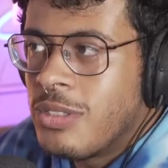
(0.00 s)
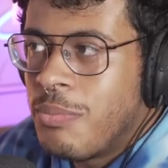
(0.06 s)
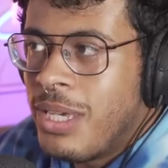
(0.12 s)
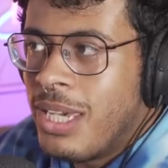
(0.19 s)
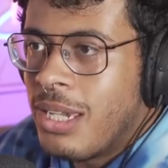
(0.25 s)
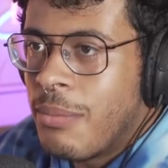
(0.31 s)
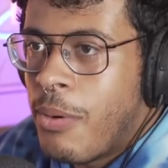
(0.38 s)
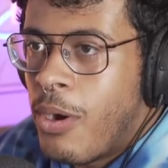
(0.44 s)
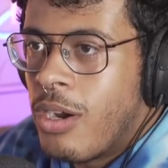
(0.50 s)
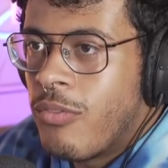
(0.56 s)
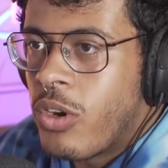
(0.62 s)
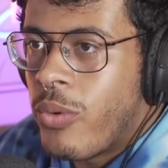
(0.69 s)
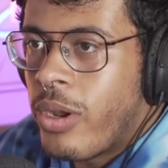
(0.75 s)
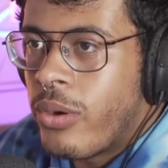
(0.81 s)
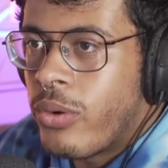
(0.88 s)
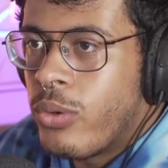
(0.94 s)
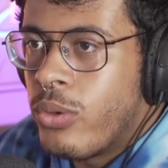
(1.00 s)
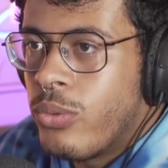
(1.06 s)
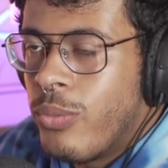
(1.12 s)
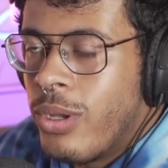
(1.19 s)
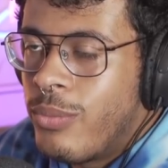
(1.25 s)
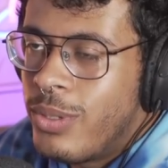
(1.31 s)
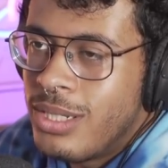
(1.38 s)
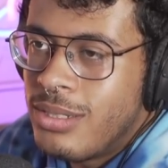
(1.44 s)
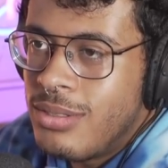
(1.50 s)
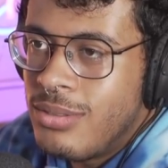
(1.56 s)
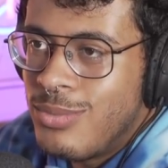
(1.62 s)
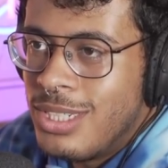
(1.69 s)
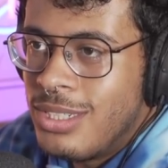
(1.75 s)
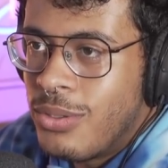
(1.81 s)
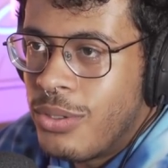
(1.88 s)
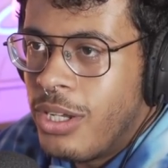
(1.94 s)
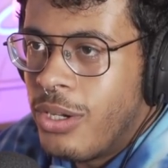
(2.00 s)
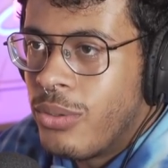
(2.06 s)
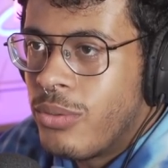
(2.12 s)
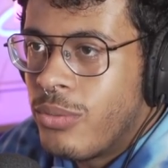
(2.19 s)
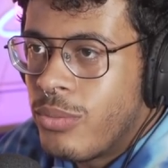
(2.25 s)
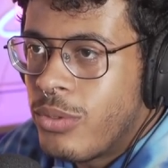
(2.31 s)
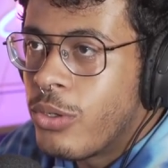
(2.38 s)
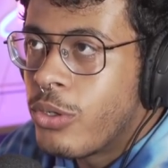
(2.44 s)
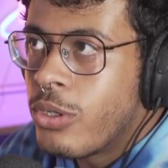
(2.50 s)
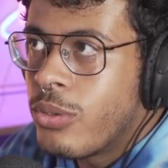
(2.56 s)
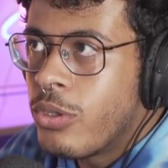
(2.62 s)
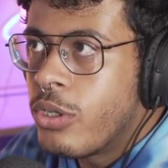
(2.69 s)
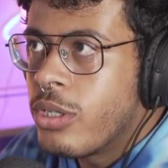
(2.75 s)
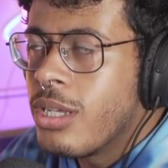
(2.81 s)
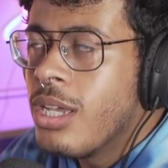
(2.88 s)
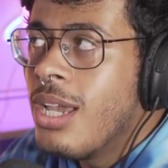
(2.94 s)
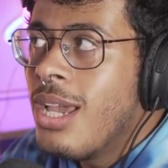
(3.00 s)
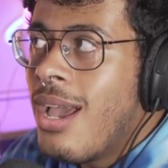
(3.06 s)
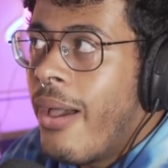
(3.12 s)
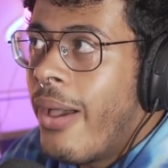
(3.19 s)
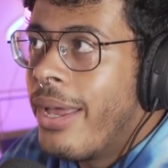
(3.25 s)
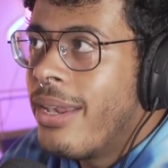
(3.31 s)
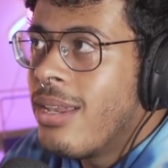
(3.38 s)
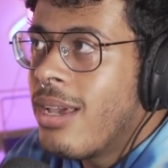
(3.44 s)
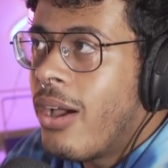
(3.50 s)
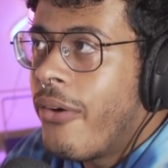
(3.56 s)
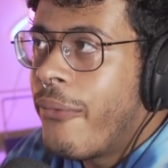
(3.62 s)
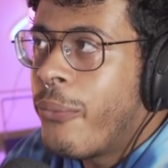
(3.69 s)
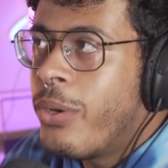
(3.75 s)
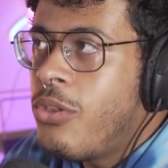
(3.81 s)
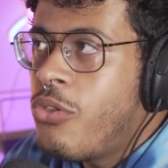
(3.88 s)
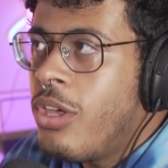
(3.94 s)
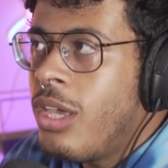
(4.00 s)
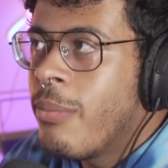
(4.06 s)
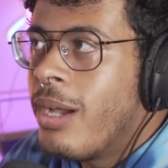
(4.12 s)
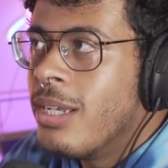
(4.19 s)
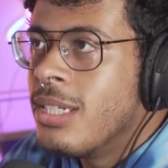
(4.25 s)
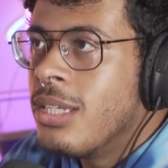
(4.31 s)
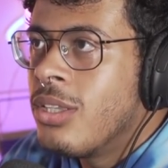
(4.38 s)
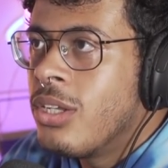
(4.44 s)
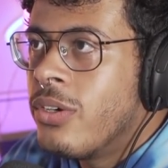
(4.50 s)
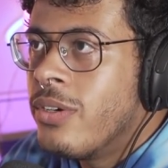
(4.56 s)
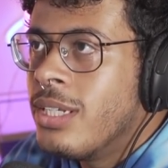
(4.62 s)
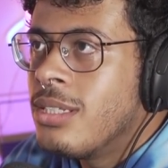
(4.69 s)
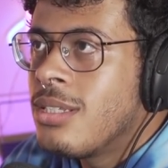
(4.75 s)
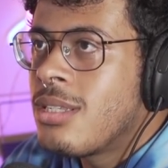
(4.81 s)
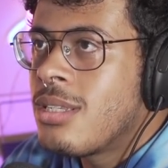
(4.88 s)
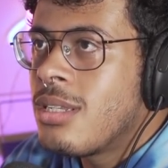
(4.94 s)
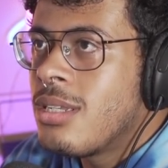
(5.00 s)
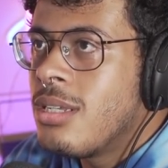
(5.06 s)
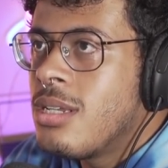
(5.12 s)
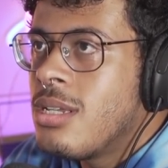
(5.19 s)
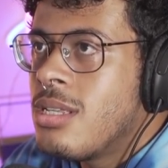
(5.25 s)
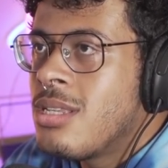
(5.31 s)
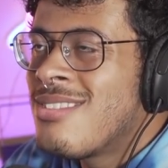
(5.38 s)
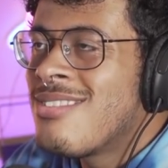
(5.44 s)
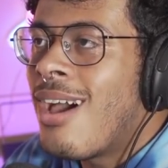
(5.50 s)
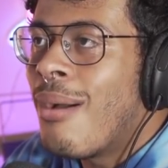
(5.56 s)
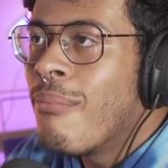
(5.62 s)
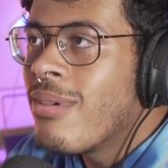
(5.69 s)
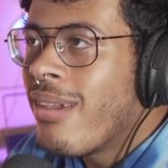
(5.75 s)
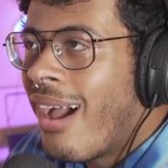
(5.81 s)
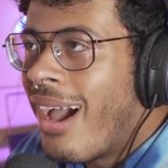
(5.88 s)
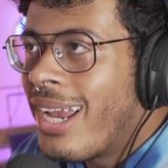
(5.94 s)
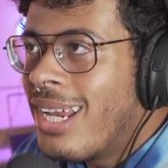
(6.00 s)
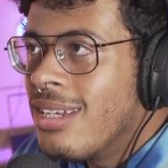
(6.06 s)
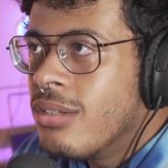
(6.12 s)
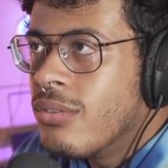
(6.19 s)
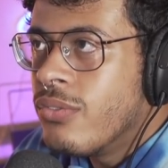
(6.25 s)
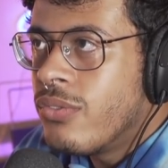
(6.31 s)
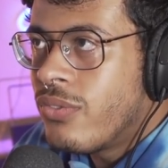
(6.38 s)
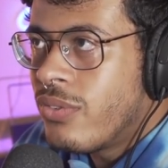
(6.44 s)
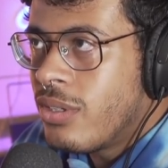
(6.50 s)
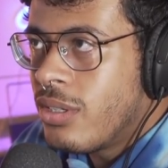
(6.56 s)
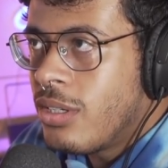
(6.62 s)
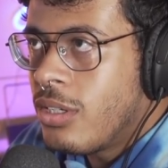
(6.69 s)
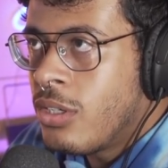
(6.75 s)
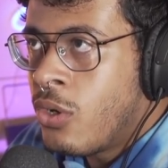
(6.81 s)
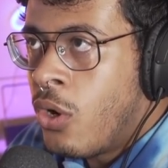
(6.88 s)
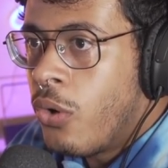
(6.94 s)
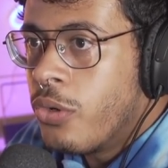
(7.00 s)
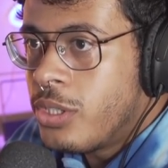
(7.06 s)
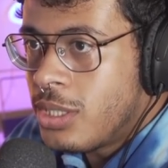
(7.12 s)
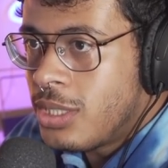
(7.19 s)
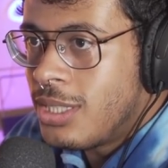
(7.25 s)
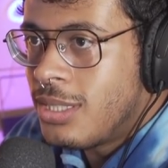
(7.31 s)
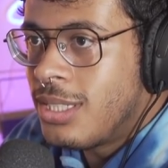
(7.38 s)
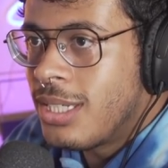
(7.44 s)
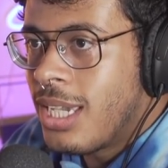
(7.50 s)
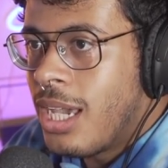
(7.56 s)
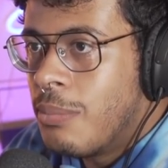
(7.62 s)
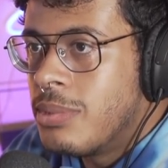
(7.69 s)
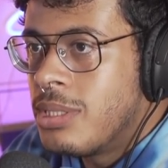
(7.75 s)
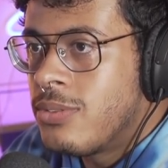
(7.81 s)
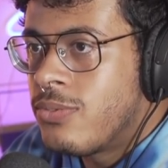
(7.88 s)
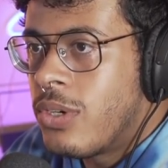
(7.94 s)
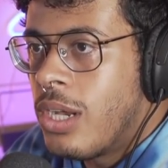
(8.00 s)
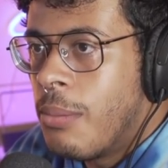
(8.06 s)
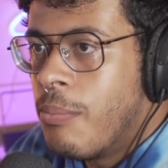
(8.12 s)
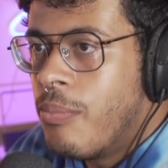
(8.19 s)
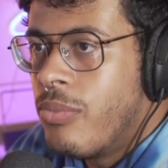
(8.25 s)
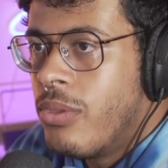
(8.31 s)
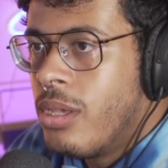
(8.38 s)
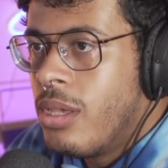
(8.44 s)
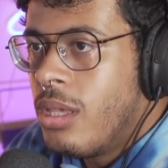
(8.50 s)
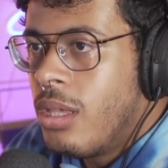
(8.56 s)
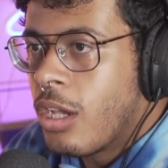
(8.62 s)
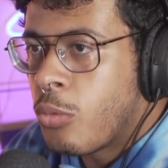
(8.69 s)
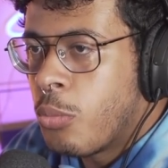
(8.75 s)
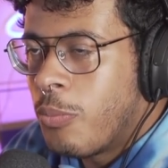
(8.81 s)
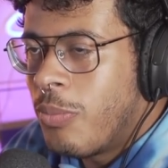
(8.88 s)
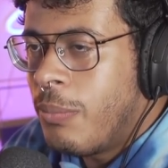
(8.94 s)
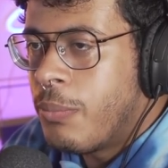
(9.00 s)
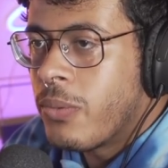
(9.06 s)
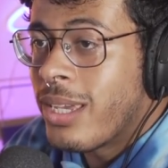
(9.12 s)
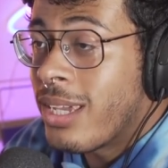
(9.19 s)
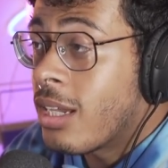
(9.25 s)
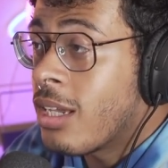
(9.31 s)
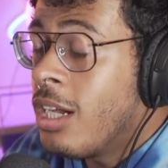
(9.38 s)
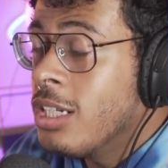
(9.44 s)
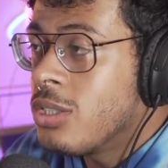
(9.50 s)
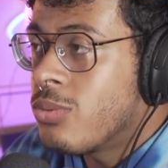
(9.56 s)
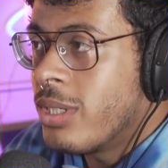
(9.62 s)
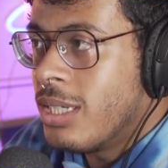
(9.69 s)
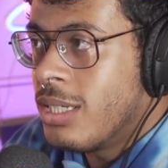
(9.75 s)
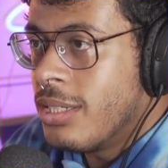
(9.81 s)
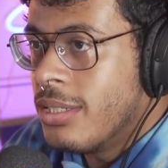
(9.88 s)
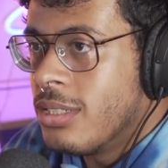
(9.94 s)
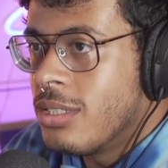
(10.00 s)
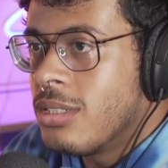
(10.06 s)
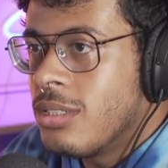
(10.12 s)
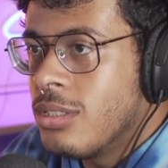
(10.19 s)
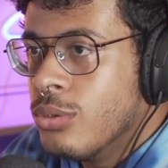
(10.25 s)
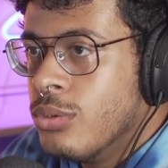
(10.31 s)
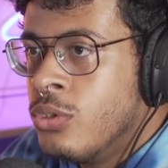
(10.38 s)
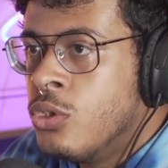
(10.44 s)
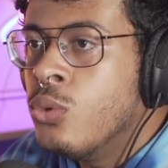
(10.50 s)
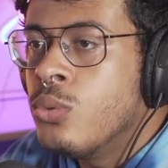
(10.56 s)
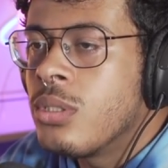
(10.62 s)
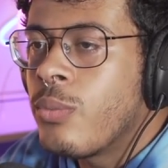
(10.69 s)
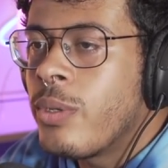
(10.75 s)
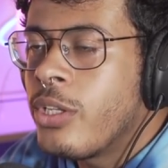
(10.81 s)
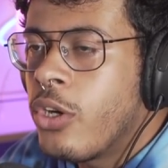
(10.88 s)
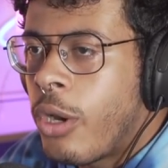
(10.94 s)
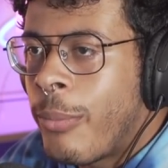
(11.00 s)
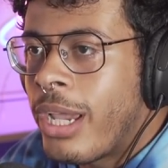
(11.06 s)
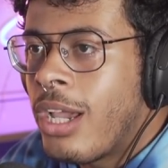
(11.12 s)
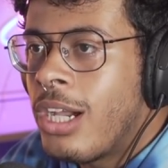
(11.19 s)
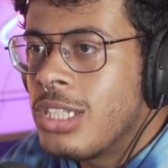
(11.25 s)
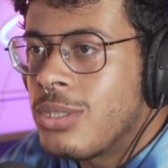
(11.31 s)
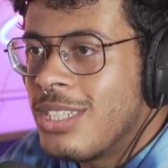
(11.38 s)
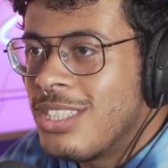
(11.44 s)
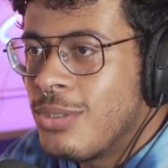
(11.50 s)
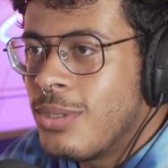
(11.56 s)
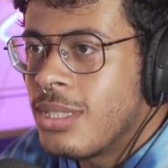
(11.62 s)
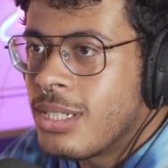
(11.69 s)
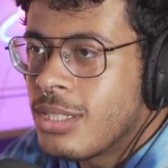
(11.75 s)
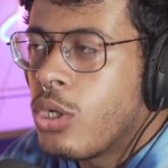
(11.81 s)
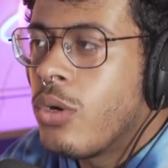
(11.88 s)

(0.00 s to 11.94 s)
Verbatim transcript: as being a part of a greater whole when we we don't know? There yeah. there and when you think about it, there is some kind of consciousness that comes from a group of people. Like a country can do we talk about countries doing things